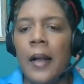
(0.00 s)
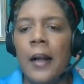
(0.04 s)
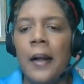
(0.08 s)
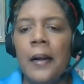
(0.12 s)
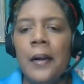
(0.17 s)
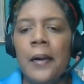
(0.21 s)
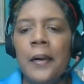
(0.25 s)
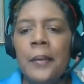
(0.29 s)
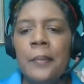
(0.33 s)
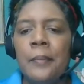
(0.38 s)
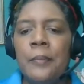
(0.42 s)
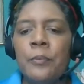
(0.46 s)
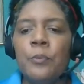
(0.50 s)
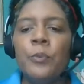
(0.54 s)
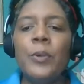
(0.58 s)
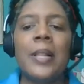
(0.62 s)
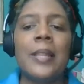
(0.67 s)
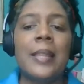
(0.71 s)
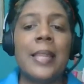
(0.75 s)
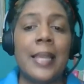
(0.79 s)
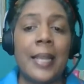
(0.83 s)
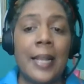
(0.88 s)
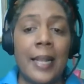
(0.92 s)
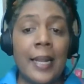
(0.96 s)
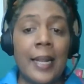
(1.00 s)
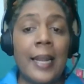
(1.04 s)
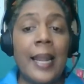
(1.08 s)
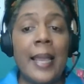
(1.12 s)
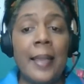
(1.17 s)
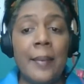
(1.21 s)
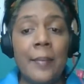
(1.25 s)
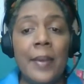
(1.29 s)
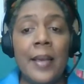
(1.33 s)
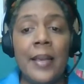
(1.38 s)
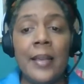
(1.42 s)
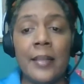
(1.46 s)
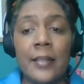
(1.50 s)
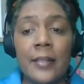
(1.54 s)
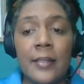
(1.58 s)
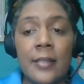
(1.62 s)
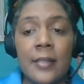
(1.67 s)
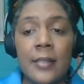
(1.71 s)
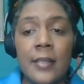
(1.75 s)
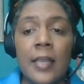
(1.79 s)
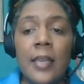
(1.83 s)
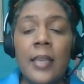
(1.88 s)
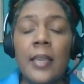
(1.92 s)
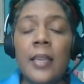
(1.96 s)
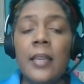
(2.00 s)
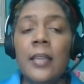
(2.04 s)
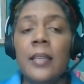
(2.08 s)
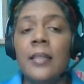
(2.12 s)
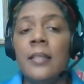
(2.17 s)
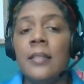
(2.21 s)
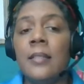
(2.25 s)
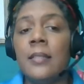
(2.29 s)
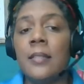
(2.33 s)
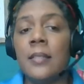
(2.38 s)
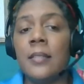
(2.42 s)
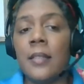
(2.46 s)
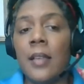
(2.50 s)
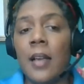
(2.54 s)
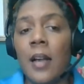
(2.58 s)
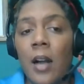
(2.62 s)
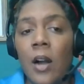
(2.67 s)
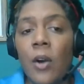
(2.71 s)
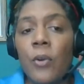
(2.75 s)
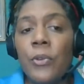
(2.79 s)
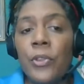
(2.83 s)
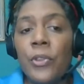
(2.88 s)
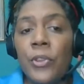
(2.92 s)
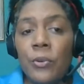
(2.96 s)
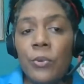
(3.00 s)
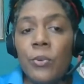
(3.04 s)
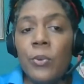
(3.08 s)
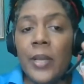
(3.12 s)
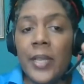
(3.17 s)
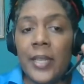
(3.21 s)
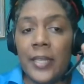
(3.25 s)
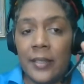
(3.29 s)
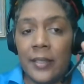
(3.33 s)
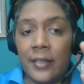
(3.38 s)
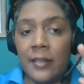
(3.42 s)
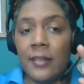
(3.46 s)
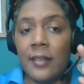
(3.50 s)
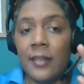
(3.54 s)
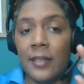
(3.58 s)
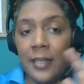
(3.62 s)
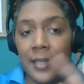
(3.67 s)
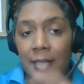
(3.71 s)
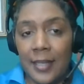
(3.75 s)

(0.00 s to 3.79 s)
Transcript: Well, the climax is how you win.